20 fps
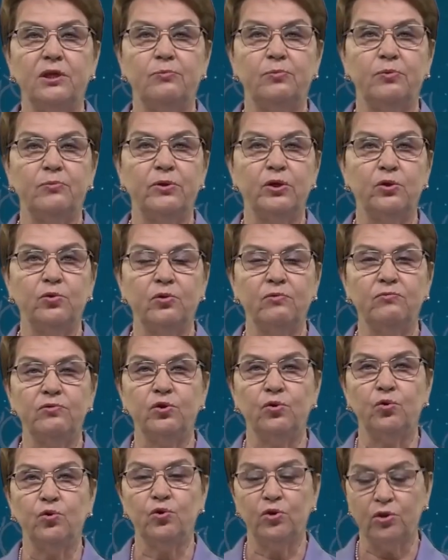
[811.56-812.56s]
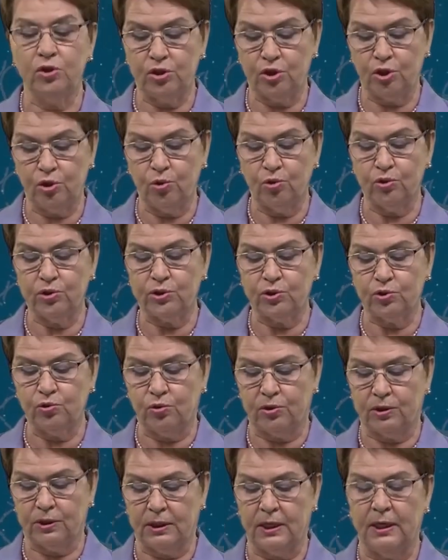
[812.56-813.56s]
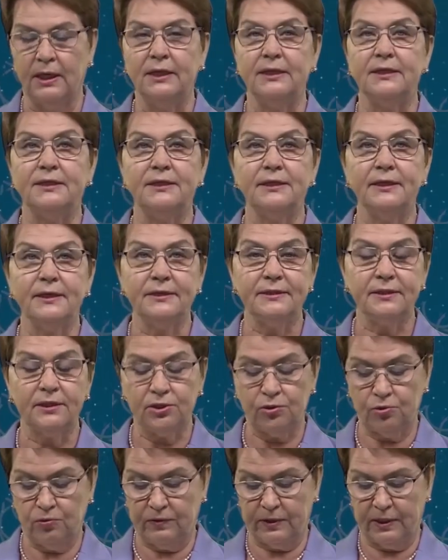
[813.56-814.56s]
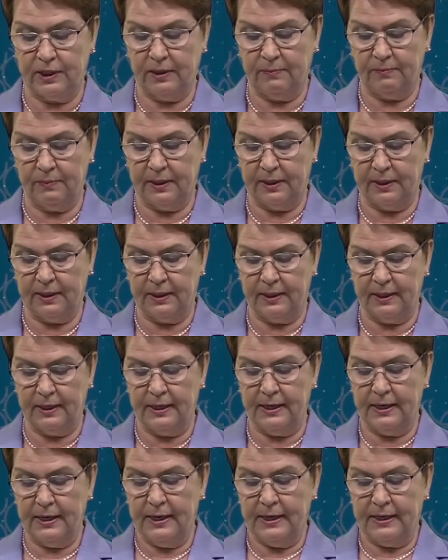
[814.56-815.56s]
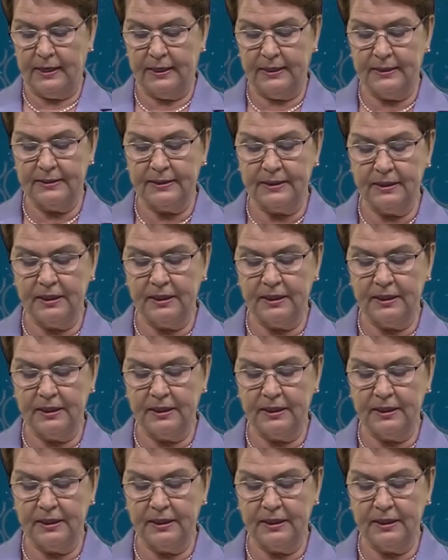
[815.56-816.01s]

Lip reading: received and published more than 300,000